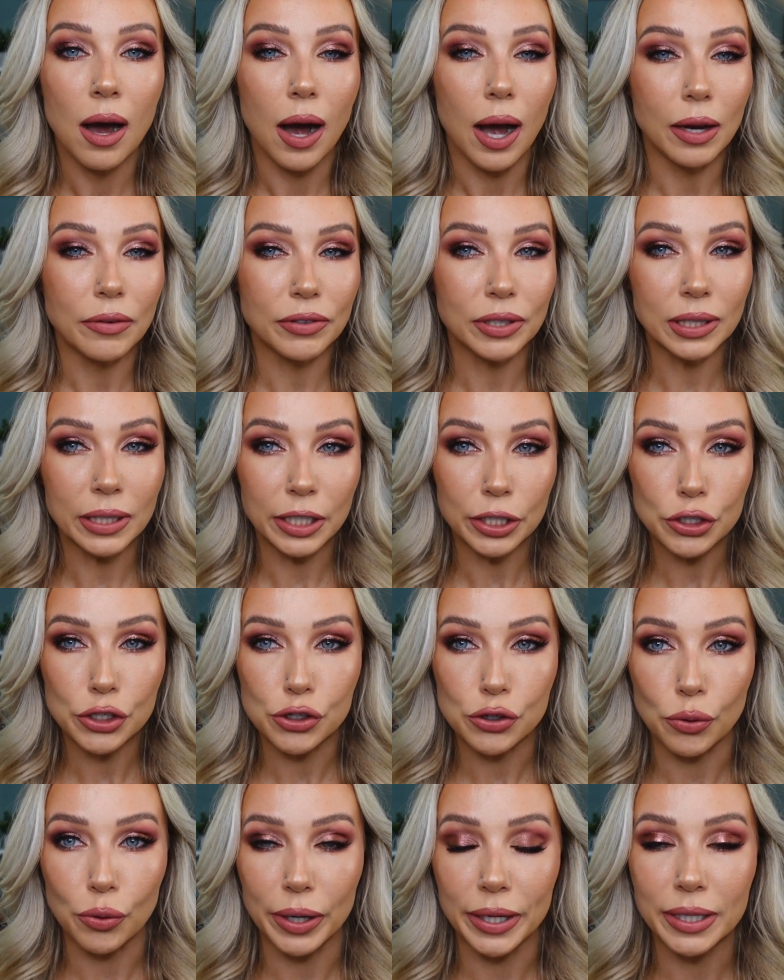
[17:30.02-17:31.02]
I really
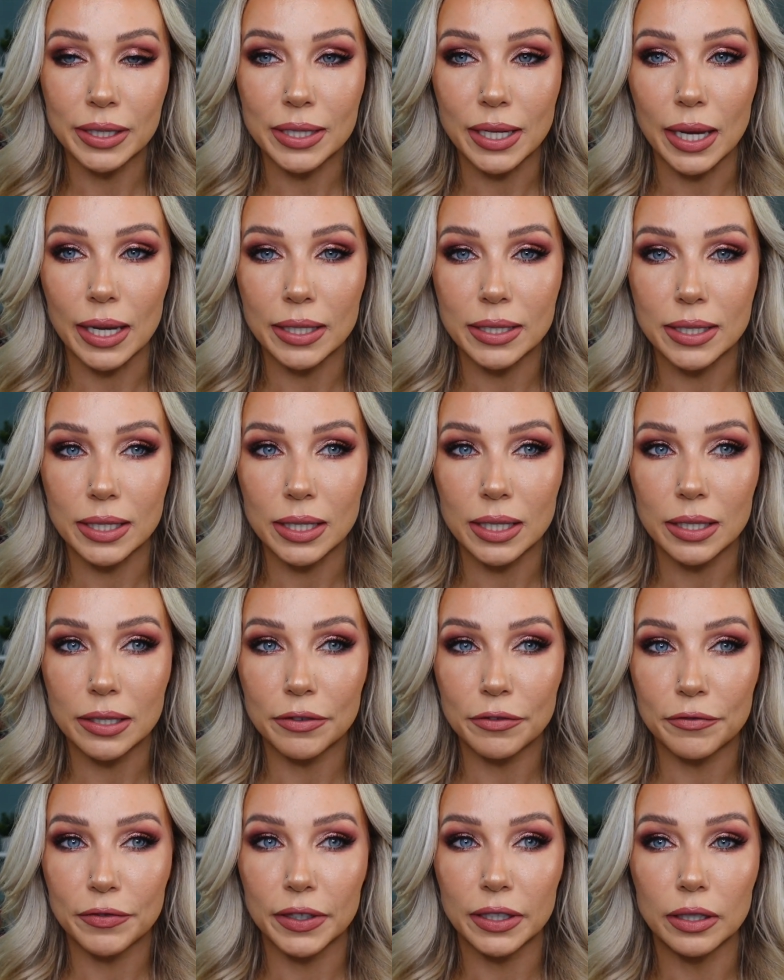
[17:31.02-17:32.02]
enjoyed. It
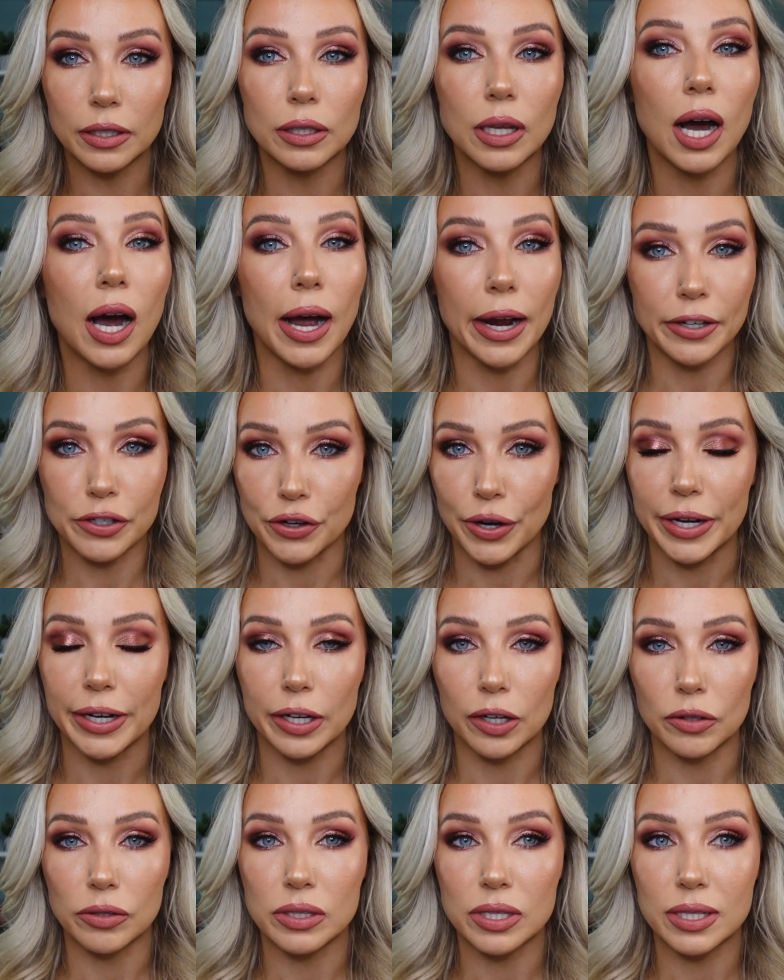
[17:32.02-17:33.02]
did feel
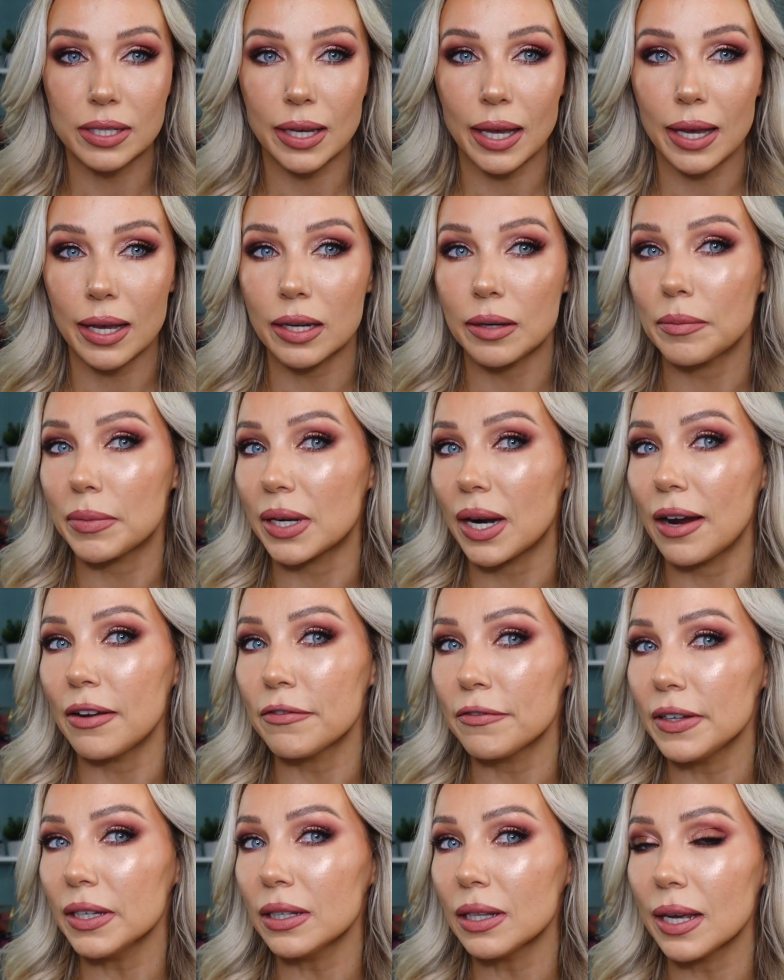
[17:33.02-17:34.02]
hydrating on skin, but I
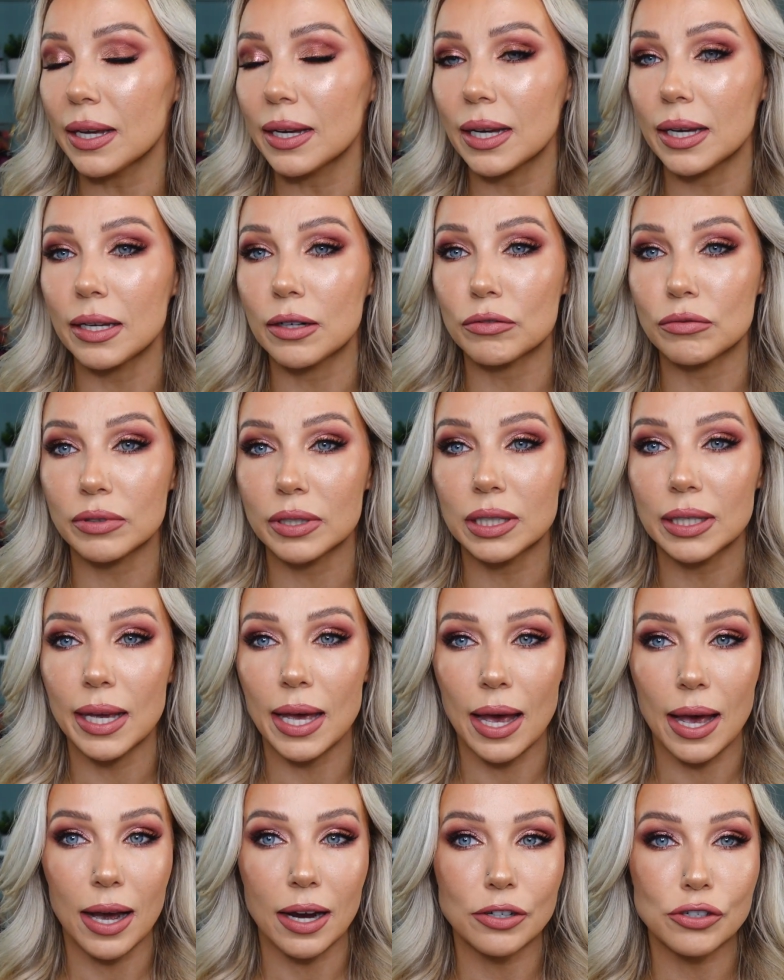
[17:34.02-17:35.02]
feel like it really
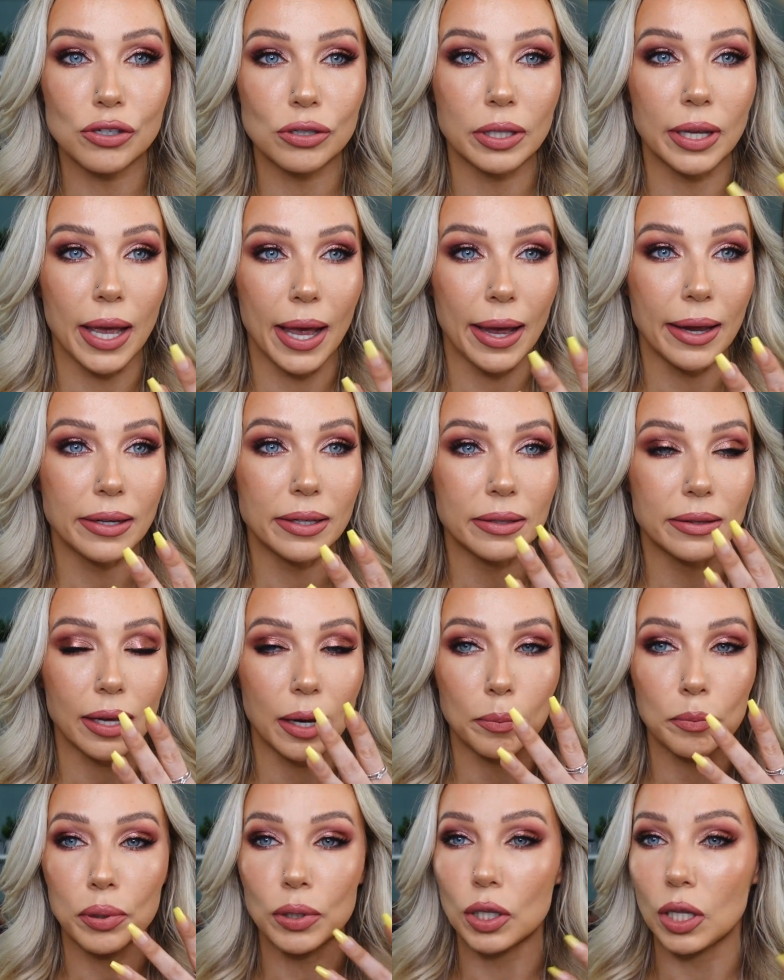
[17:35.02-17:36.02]
actually added
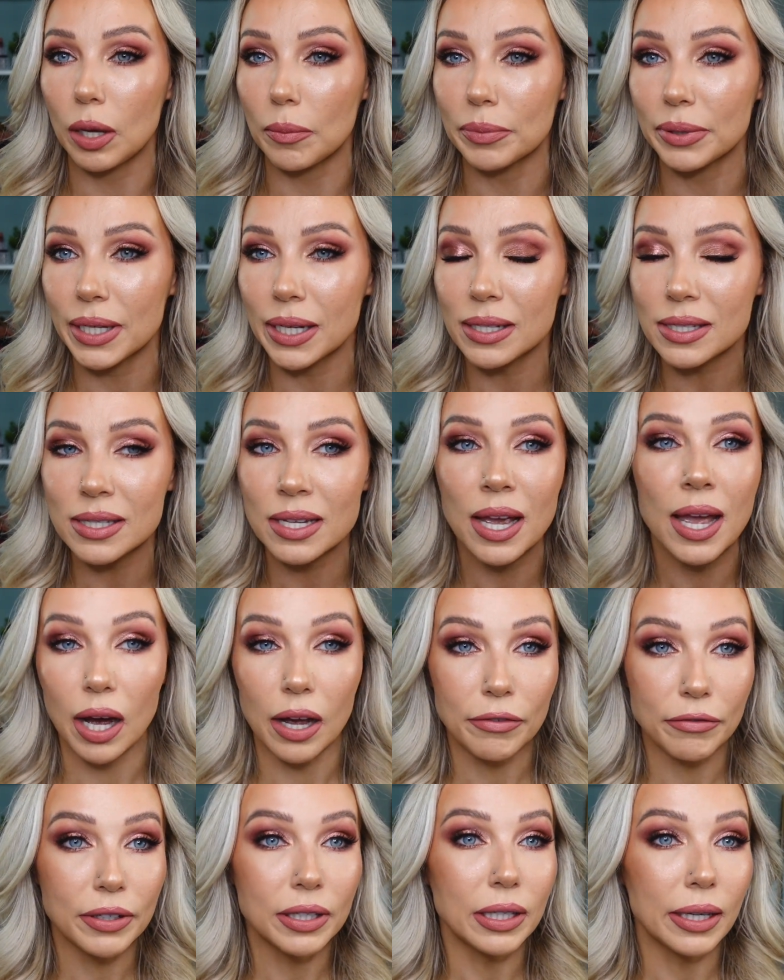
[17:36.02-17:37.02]
that plumpness.
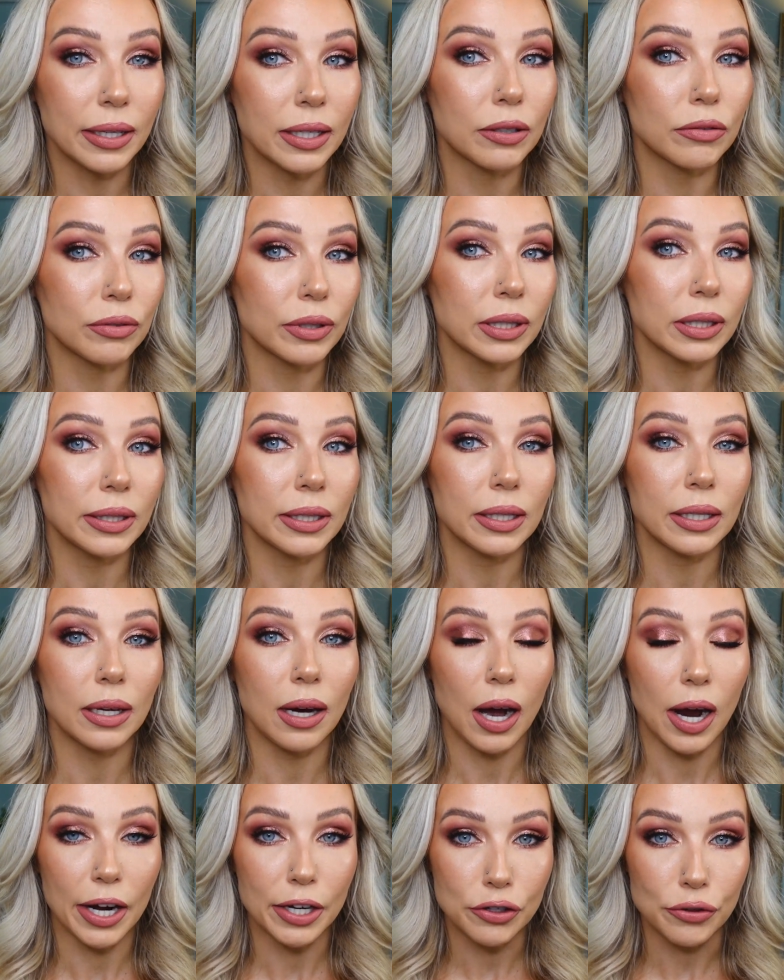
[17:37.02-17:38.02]
I feel like it really
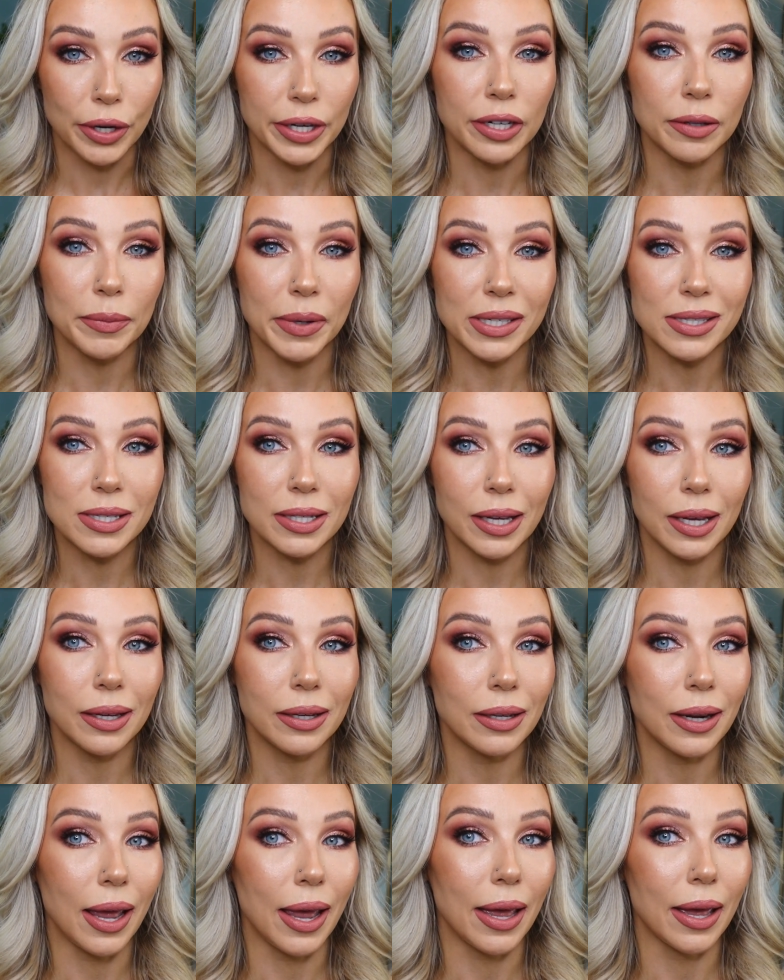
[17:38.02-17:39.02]
hydrated my
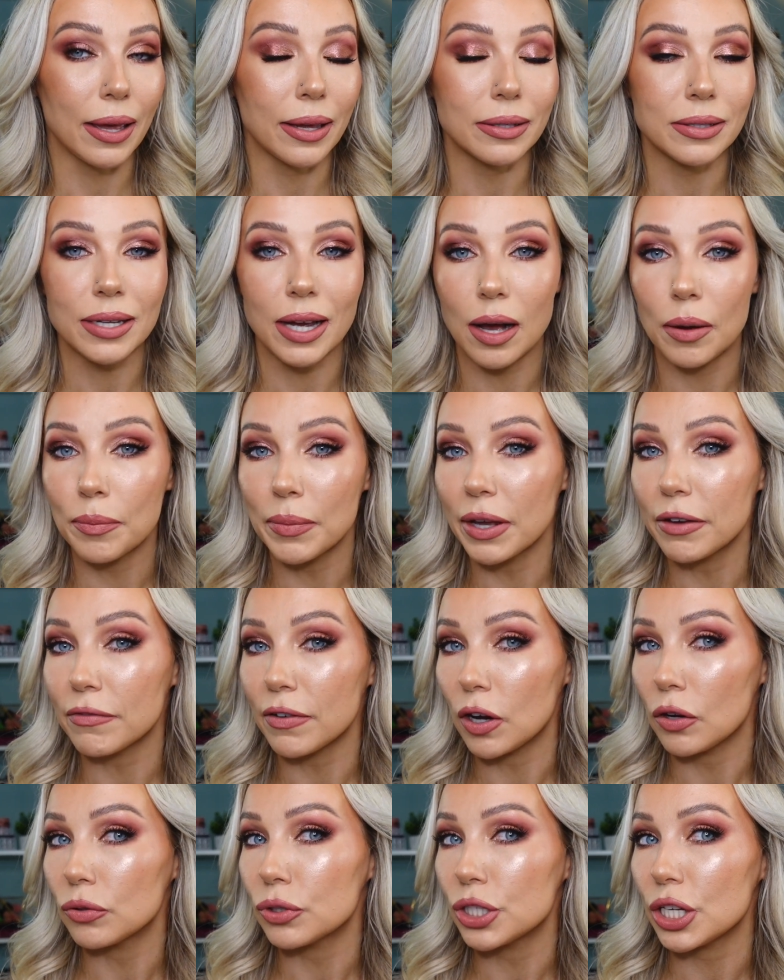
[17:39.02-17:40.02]
skin and helped my
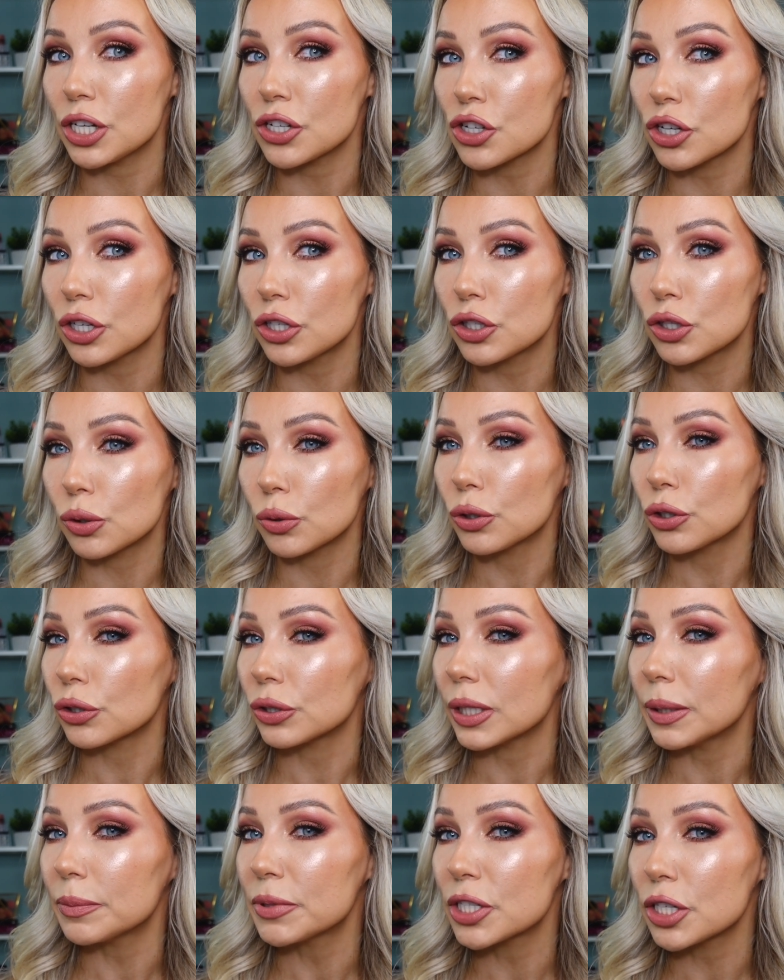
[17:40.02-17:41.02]
foundation to
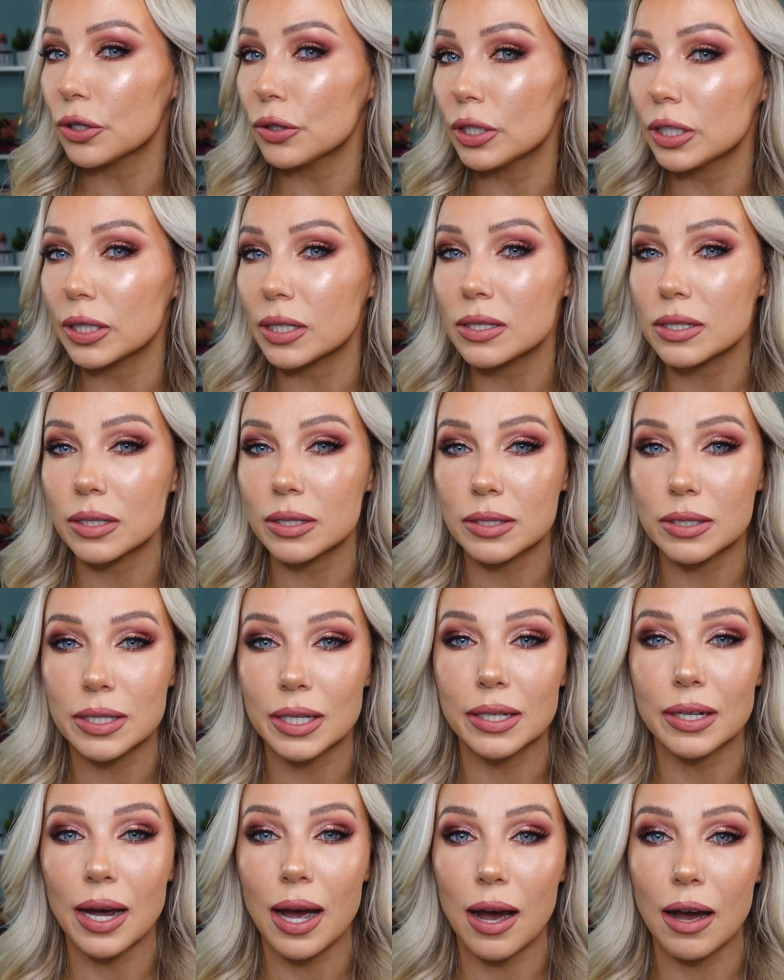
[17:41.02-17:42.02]
grip to it because it
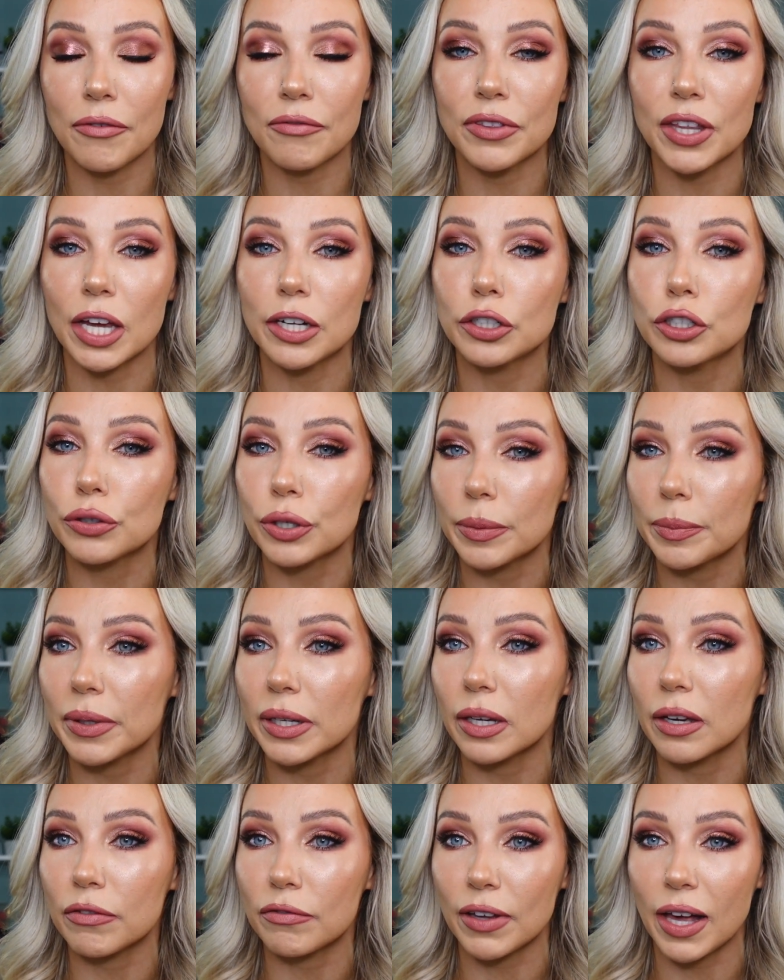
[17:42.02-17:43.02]
did have that
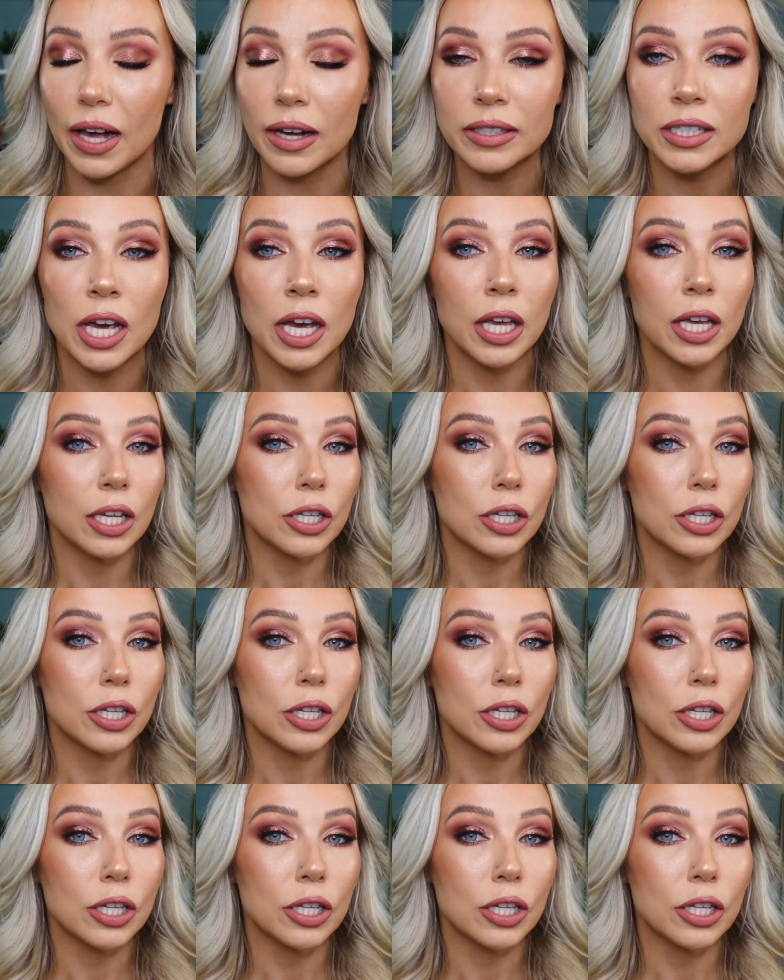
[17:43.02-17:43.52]
gripping effect.